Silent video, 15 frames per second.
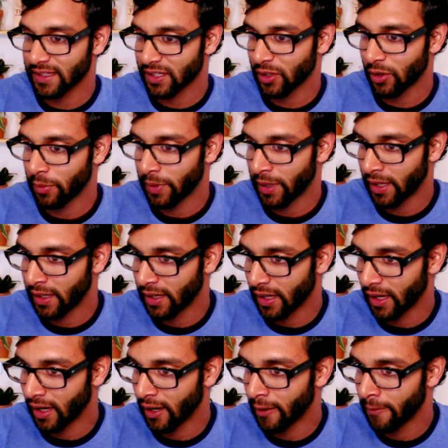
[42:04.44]
How's it going,
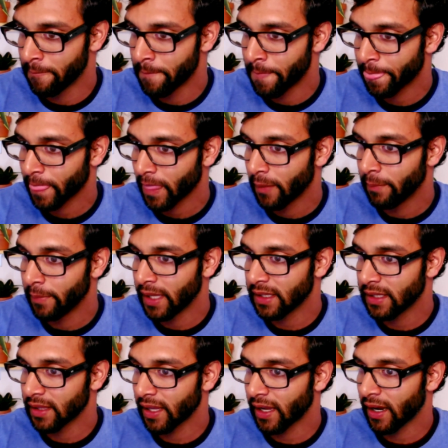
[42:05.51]
man?
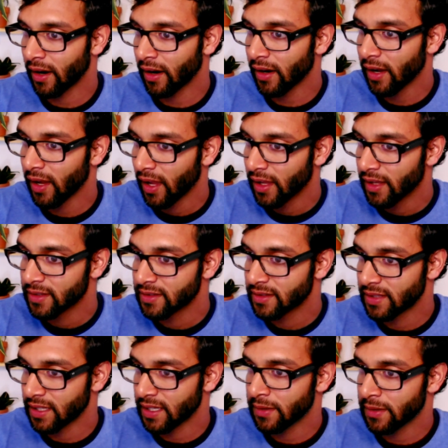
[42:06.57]
Mandy Lair,
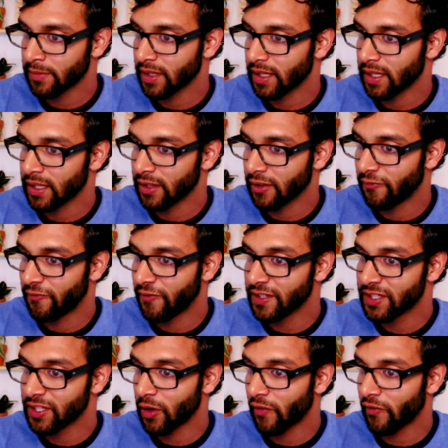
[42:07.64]
sitting in the
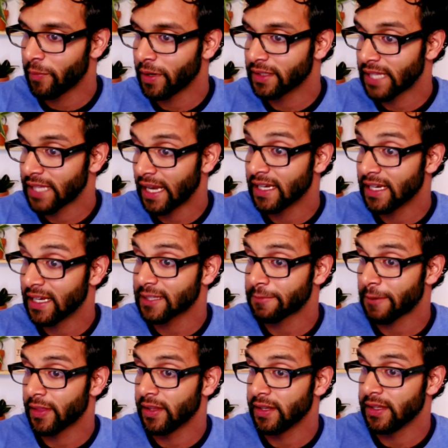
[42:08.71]
physio, I have a bit of tendonitis
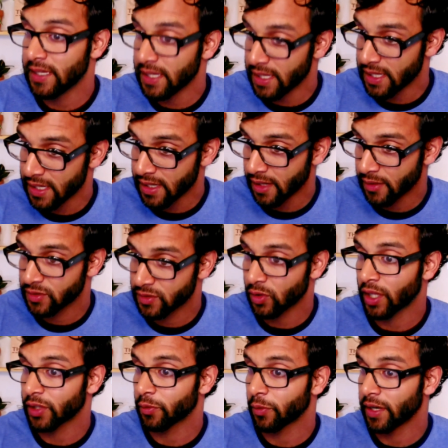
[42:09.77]
behind the knee. I was
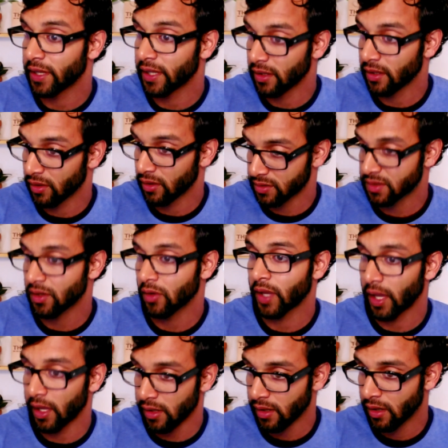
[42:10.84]
told not to run hills.
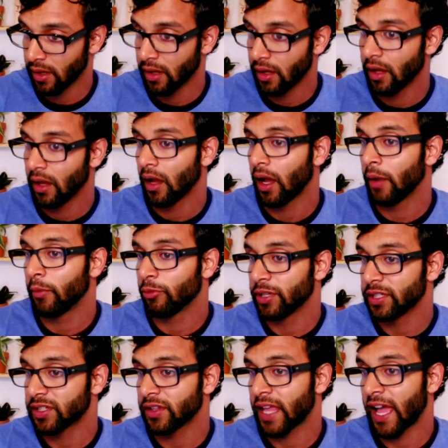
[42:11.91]
Okay. I'm
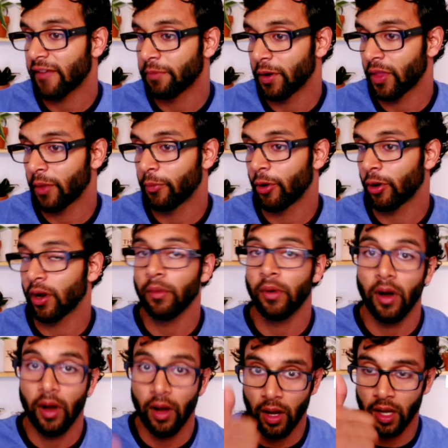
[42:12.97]
restarting the half marathon program.
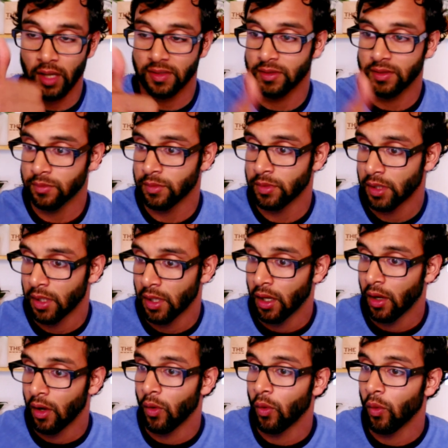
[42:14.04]
Awesome.
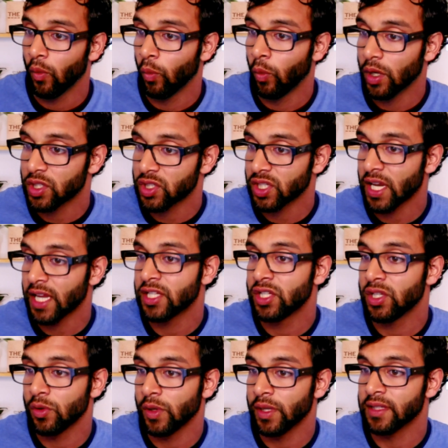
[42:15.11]
What should I
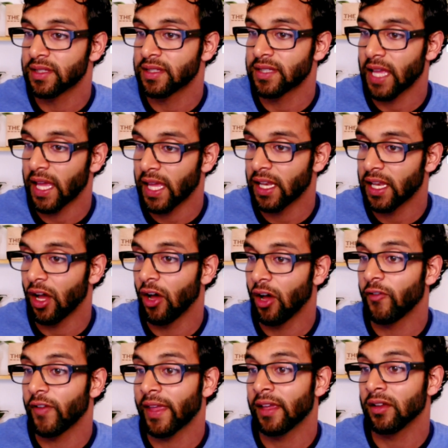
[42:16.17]
do instead
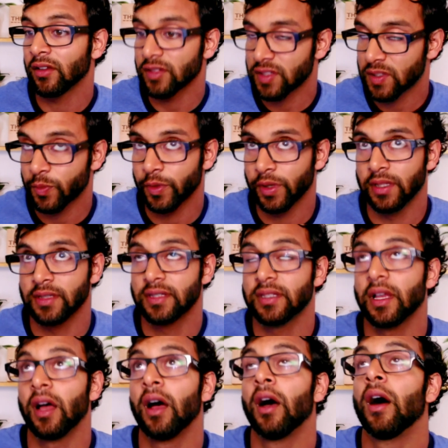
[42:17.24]
of hill
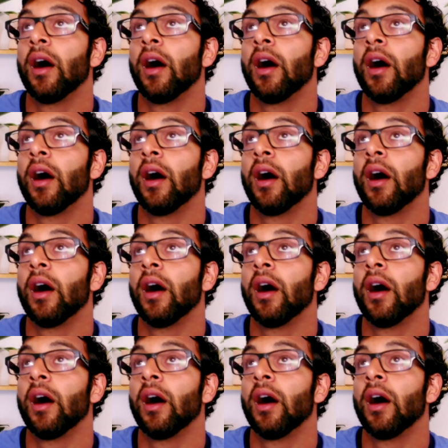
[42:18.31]
sprints?